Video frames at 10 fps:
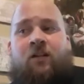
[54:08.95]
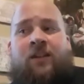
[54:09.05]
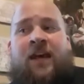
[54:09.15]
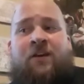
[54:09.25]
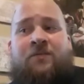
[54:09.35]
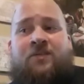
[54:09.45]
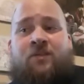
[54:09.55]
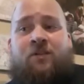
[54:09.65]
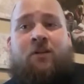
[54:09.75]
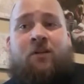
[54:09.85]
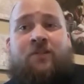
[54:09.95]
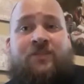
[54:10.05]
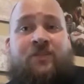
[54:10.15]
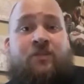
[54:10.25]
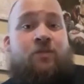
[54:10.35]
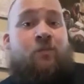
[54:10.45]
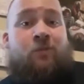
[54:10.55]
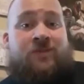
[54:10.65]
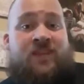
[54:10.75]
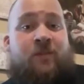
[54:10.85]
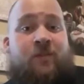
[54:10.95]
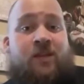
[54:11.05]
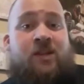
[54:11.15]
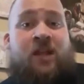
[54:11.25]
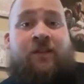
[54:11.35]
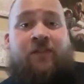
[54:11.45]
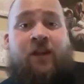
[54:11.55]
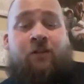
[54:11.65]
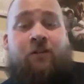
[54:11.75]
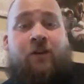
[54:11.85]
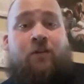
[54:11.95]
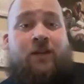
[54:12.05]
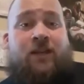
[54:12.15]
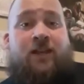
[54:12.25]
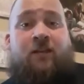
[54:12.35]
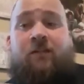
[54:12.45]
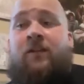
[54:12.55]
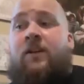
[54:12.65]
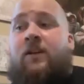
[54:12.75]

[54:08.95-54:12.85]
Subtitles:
allows your cards to do more damage if they are low on health.